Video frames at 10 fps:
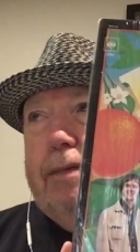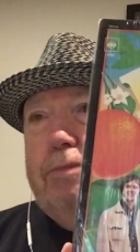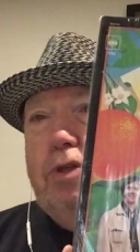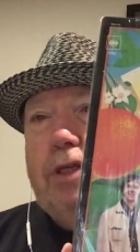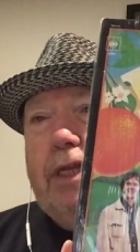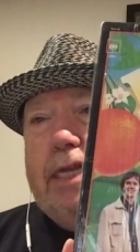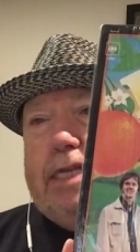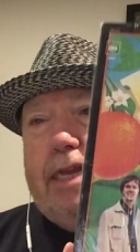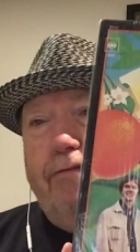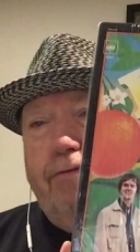musically
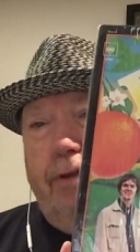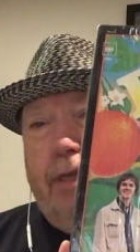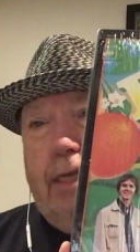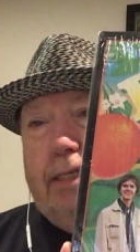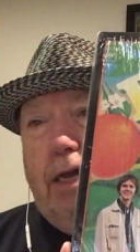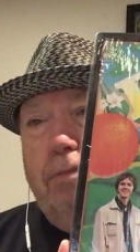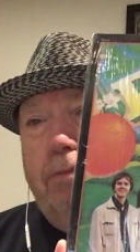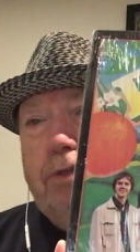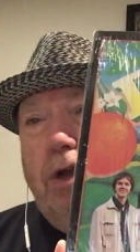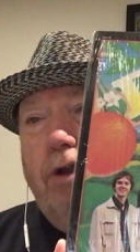different these
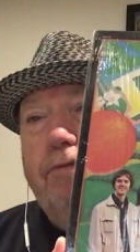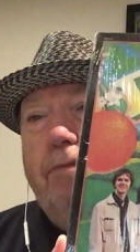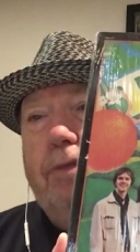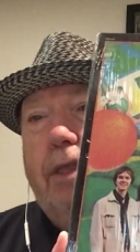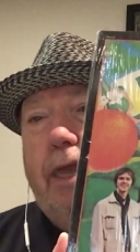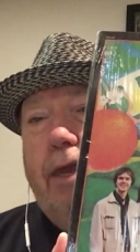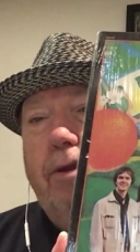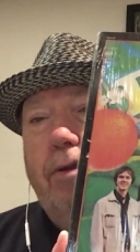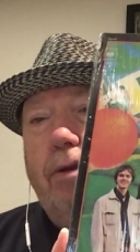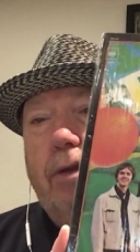albums are from the
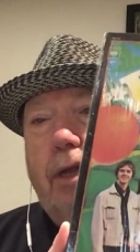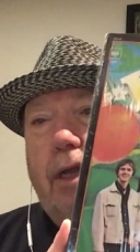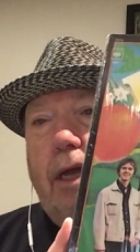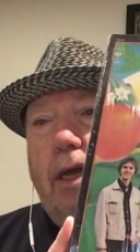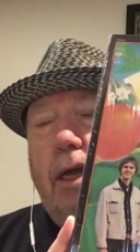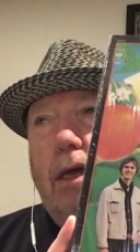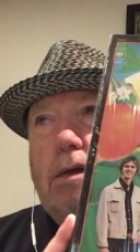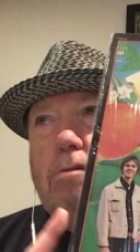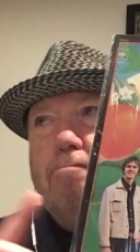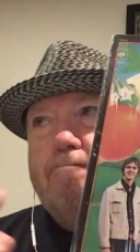later,
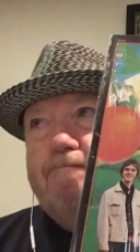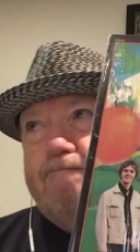um,